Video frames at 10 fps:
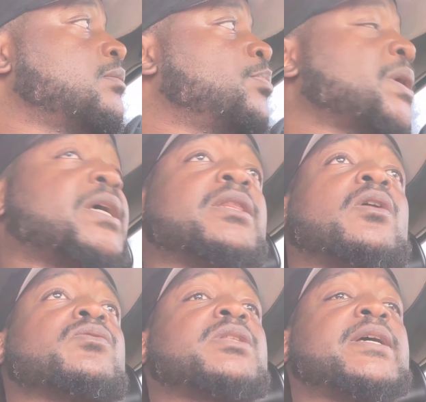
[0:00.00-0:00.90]
picking
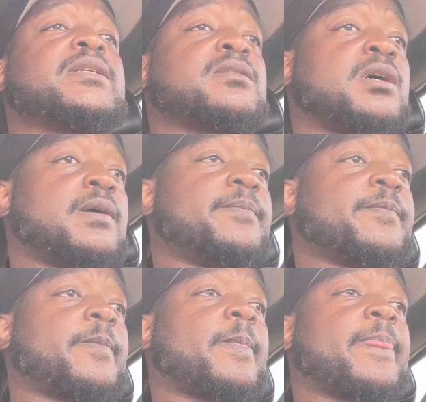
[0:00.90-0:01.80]
those things up
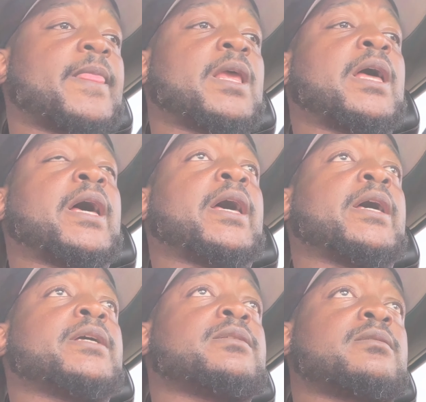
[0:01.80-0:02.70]

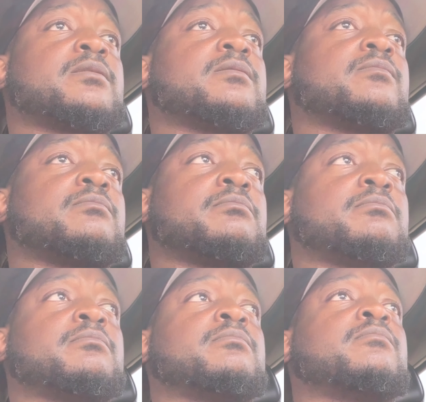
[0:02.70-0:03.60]
as
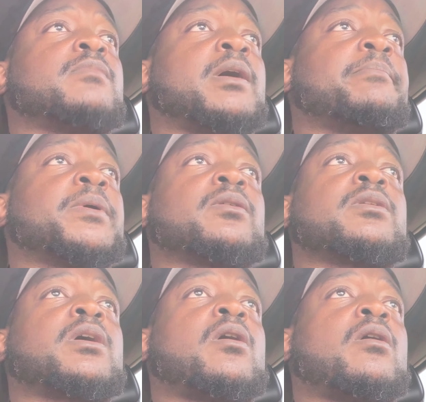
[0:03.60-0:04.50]
I'm building
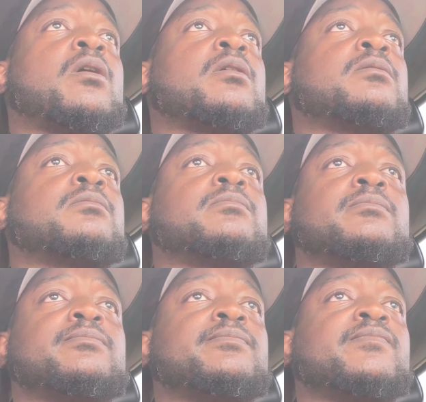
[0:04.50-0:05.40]
the car,
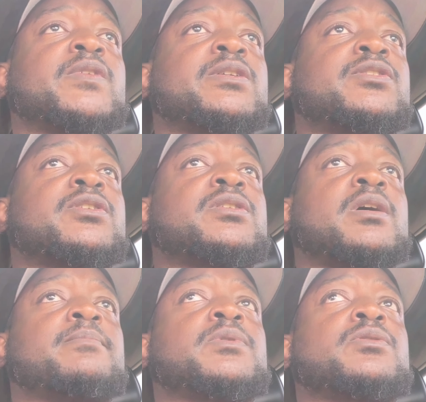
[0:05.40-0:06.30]
it's just
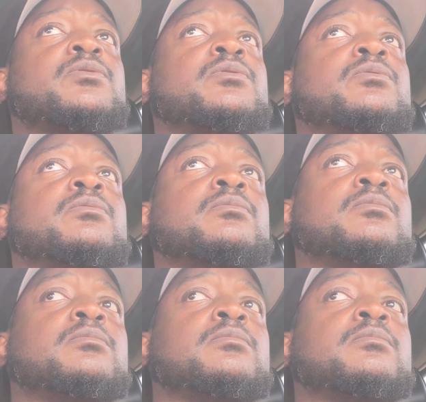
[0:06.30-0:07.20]
something to
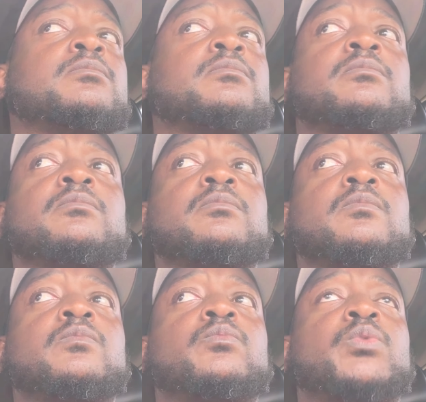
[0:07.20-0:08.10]

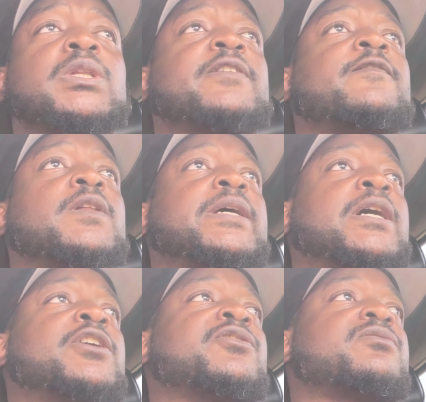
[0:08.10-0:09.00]
really fully
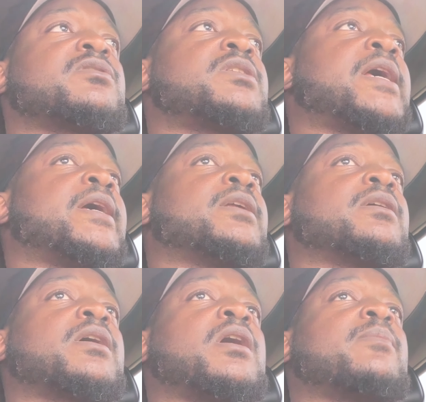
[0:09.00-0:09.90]
understand
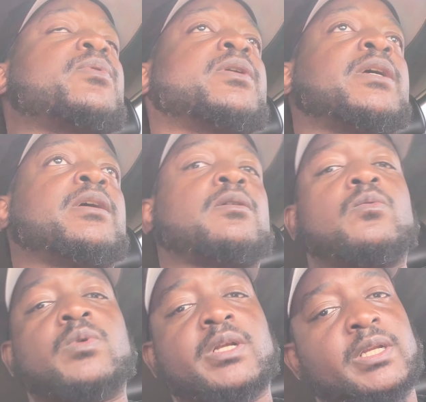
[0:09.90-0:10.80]
and comprehend
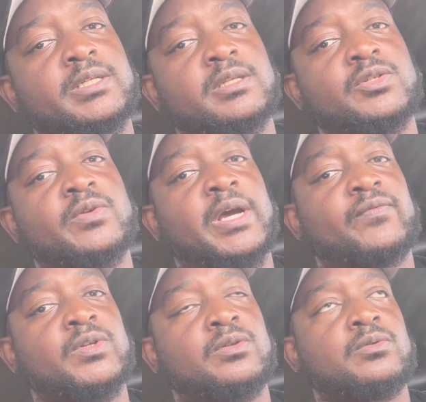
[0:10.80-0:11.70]
on what it is that you have
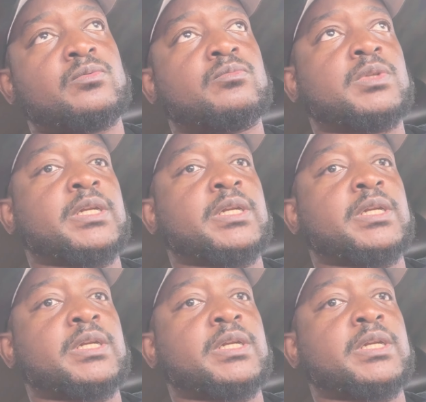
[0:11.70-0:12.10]
to do the